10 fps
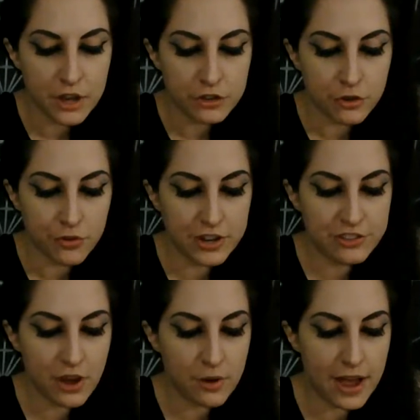reach
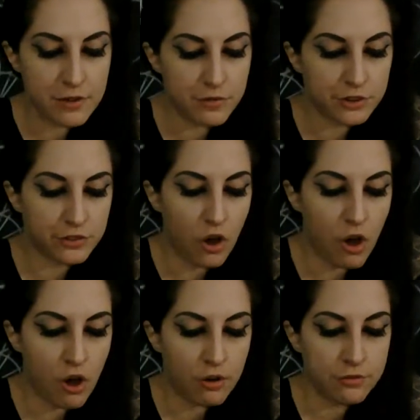out and
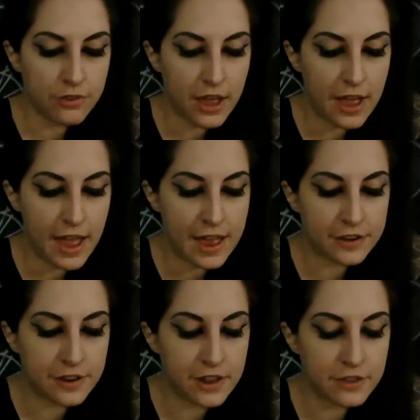resolve
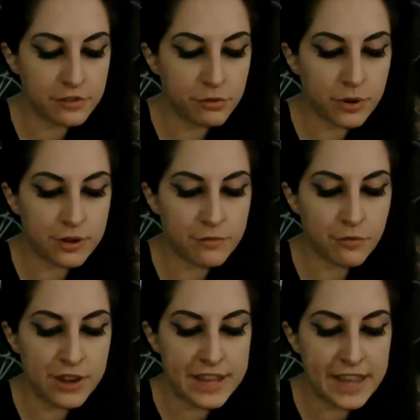and sort of
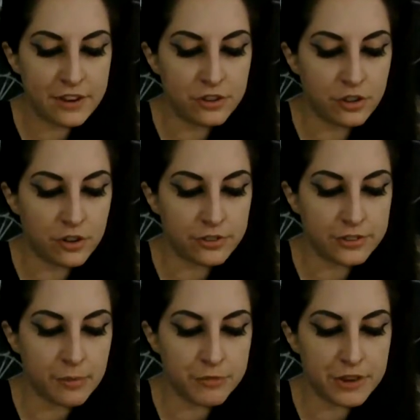rekindle
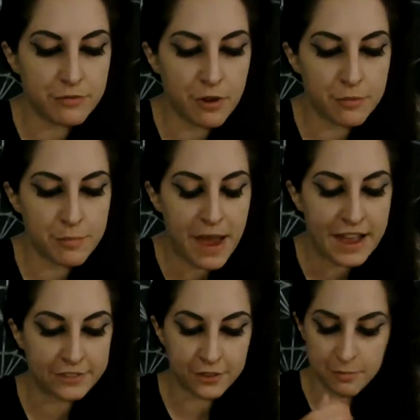something from the
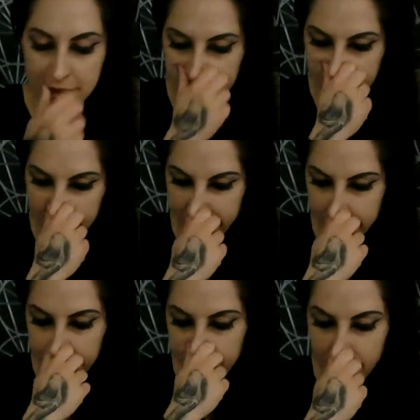past, to manifest
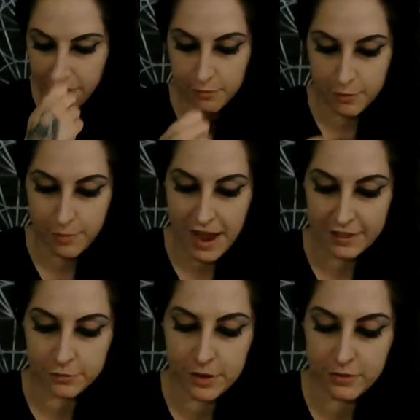something from the
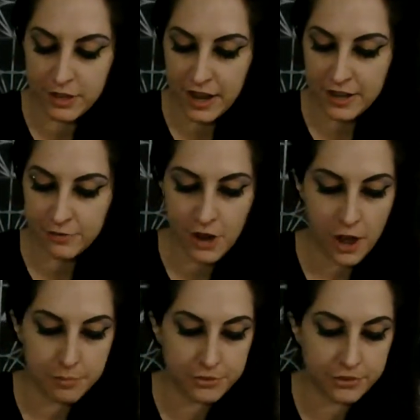past. We have the Knight of
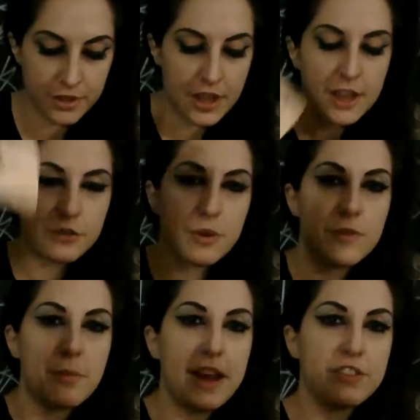Cups. So we have the
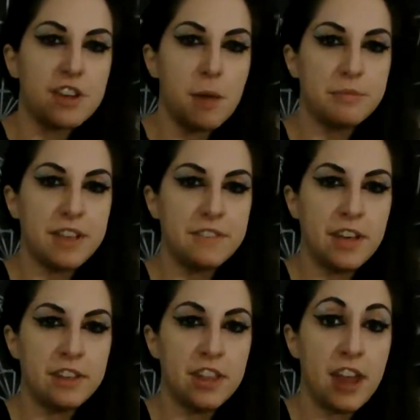Page of Cups and
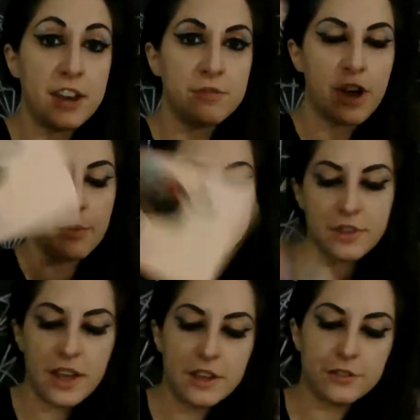then the Knight of Cups.
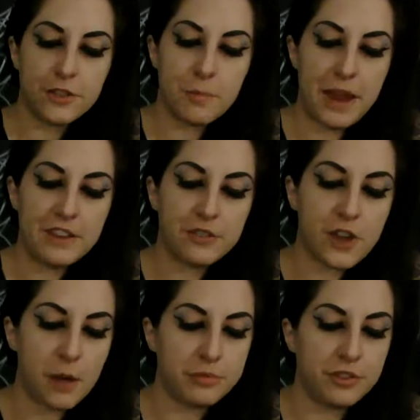So the Page of
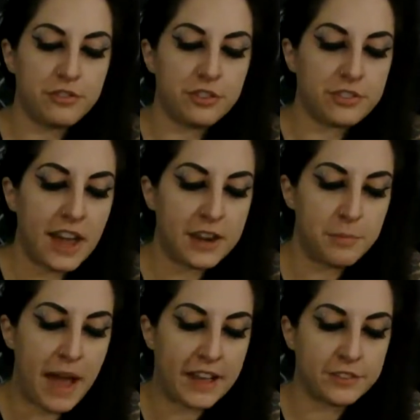Cups is just kind of
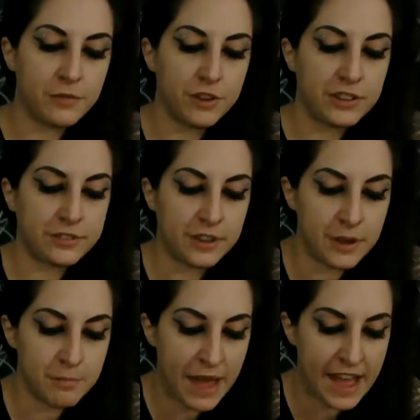passively
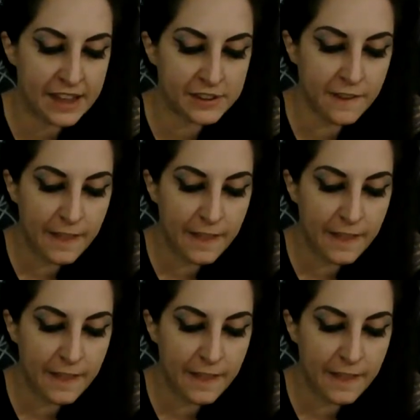sitting back,